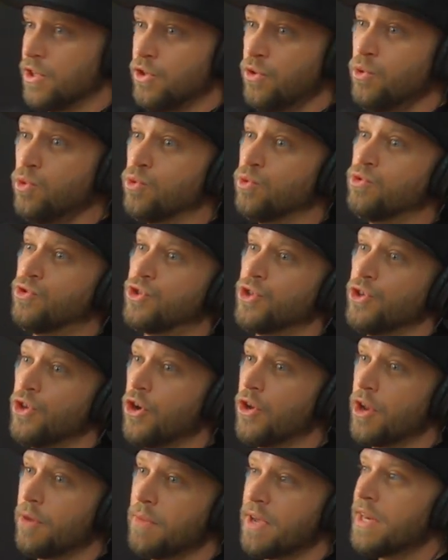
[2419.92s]
huge. You
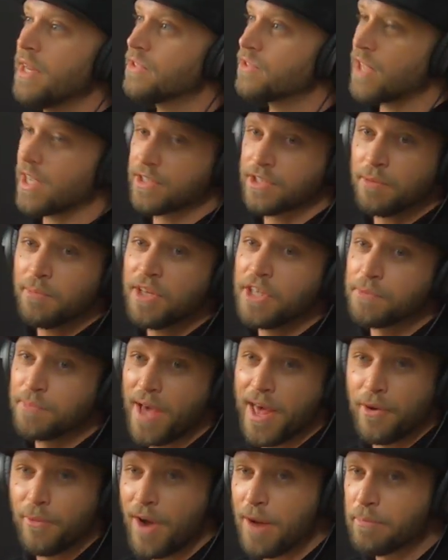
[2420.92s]
know yeah. what I mean? It's like some of these
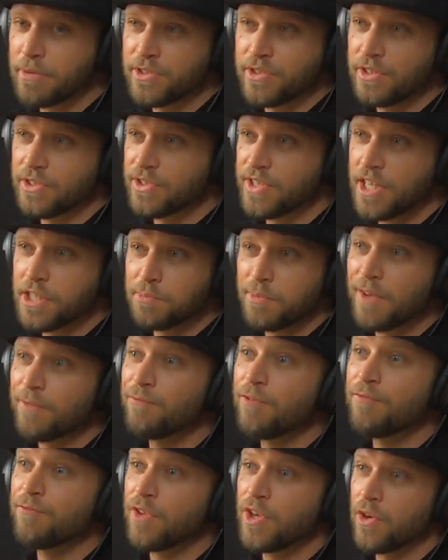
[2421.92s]
battle rappers in the states
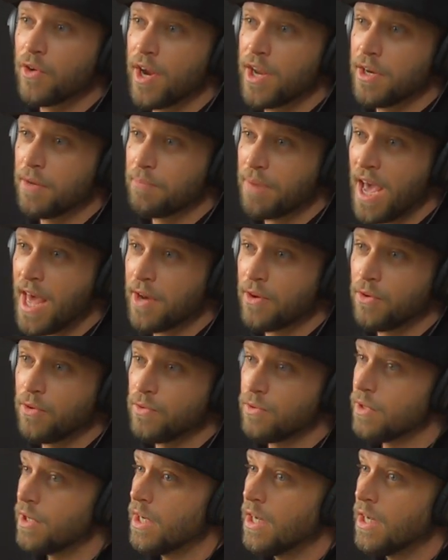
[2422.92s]
make fifty grand a battle.